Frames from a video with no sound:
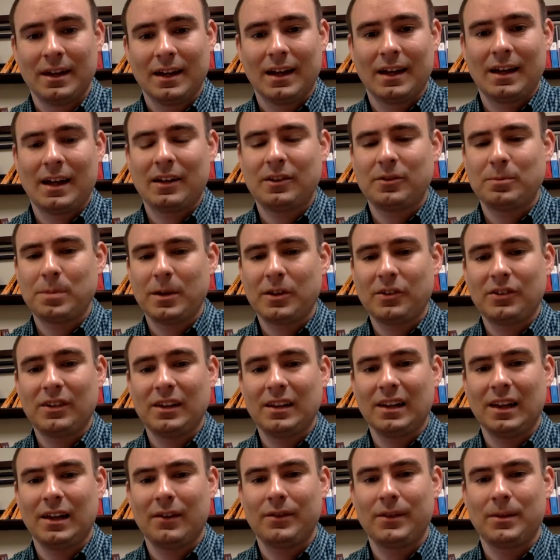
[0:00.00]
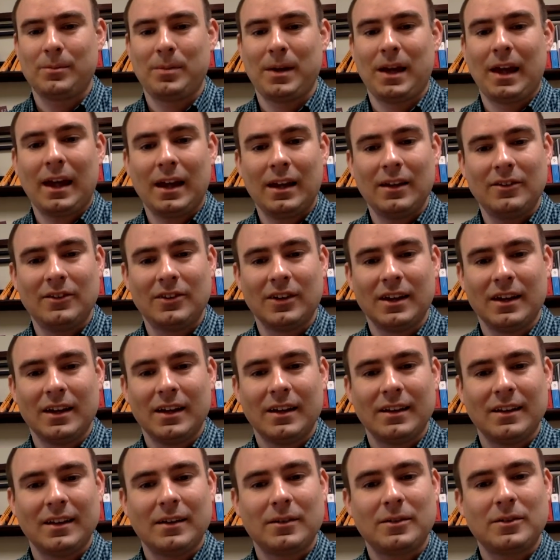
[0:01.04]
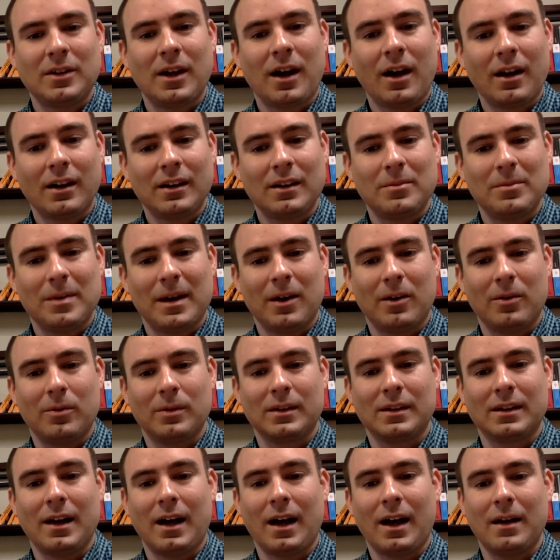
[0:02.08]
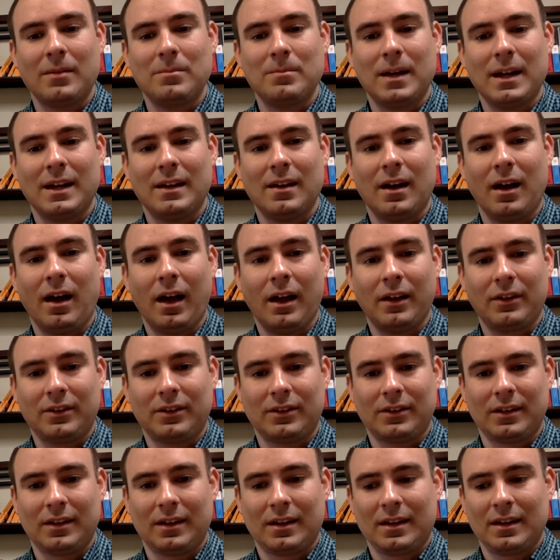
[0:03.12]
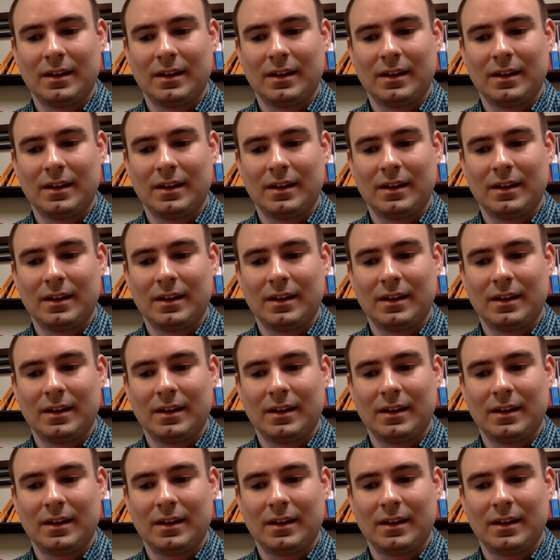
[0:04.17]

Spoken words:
and I especially love the page that talked about when God made us.